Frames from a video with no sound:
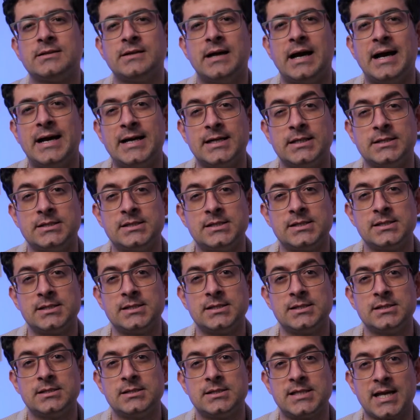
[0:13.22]
add,
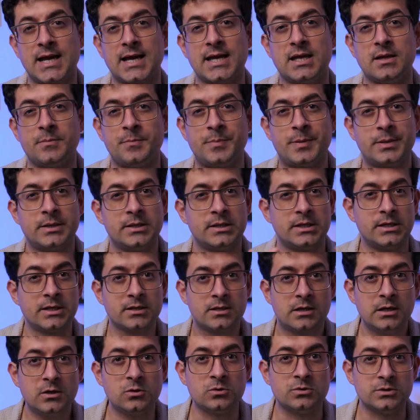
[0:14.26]
type,
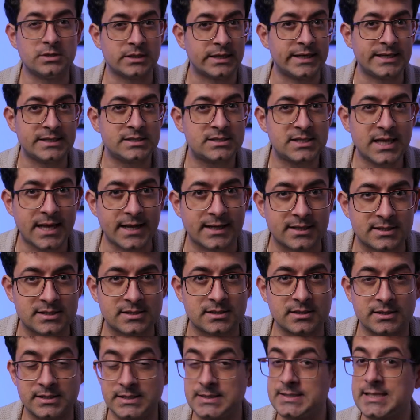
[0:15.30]
include a
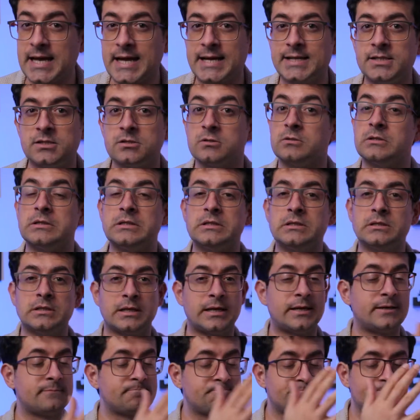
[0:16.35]
text, a title,
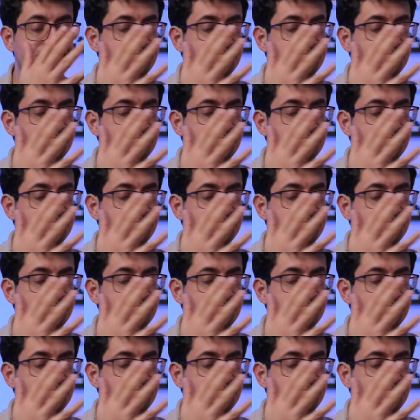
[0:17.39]
a